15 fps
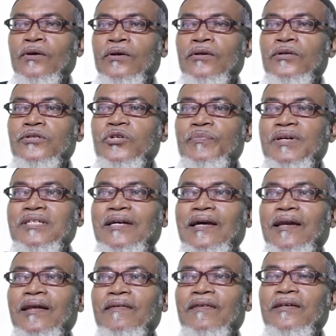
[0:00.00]
So
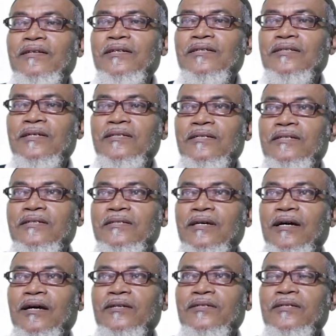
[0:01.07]
basically that is the
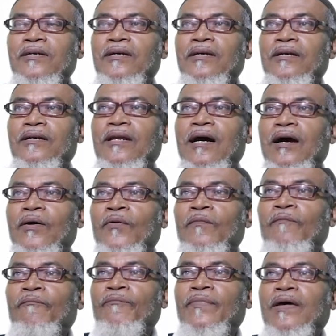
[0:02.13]
syntax. Now
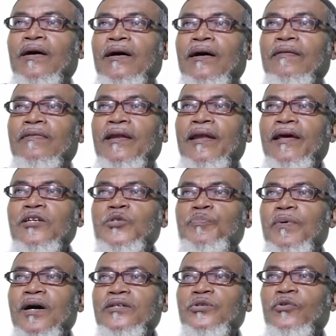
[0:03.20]
the next
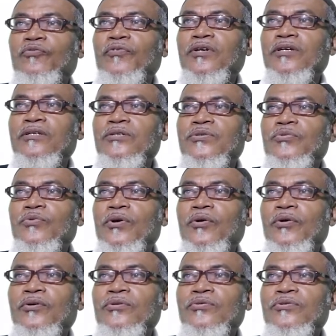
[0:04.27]
part of it, we are
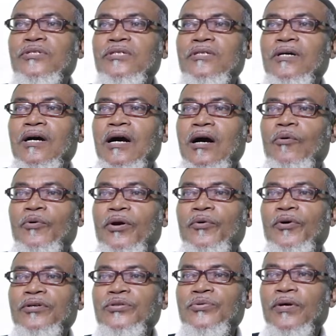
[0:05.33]
going to see how we are
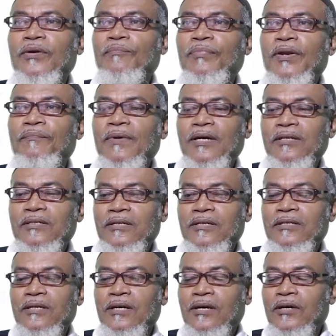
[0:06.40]
going to implement
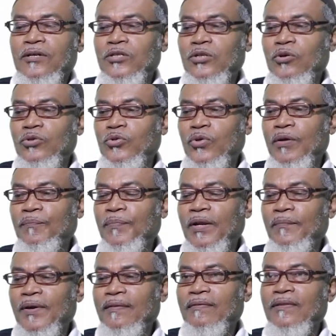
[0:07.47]
it. So to
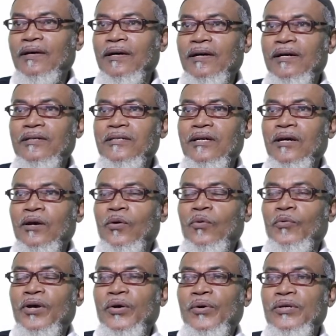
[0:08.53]
implement that,
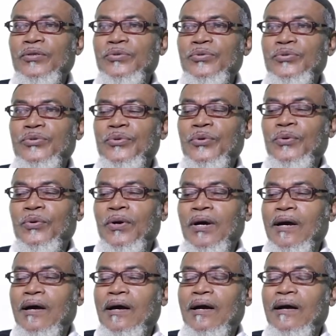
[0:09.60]
we are going to
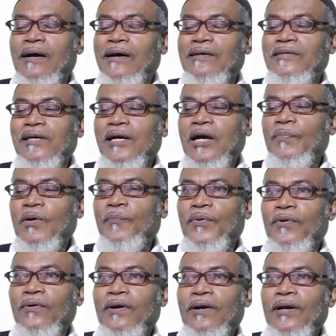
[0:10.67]
take up a
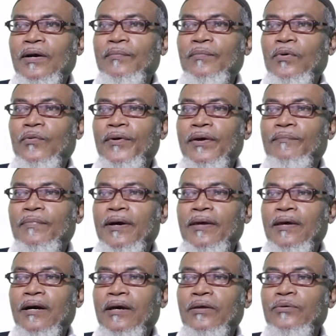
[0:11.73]
program
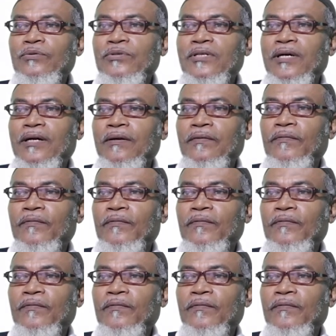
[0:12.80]
whereby a user